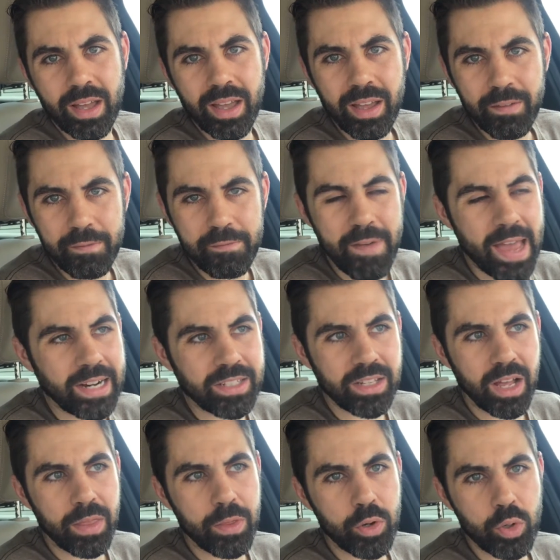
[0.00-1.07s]
effects
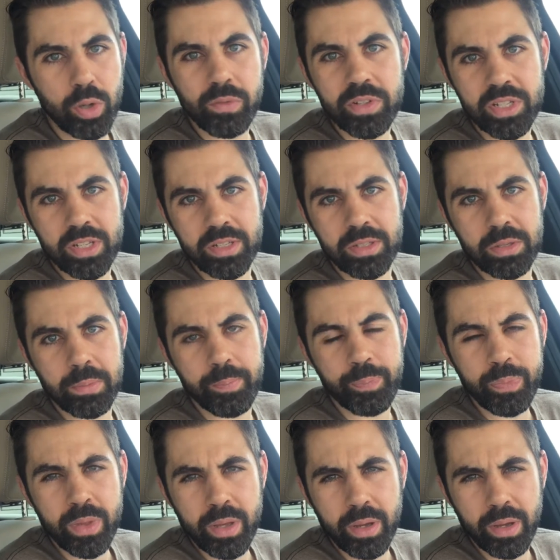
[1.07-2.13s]
on the nervous system
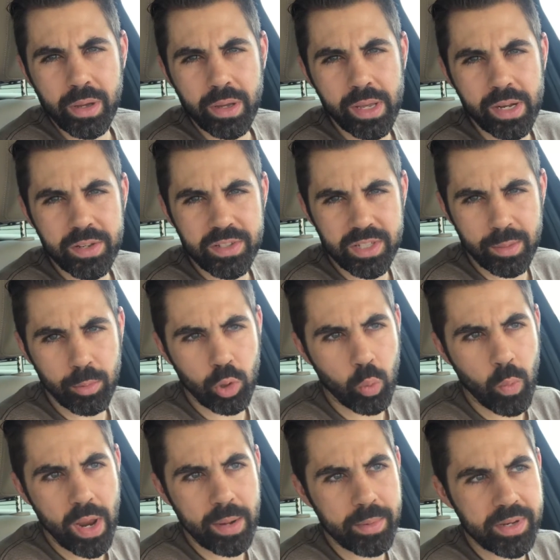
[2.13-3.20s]
in a similar
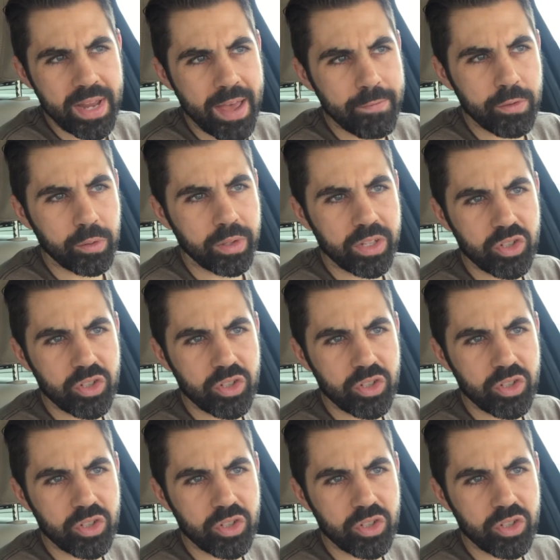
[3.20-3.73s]
way to modafinil.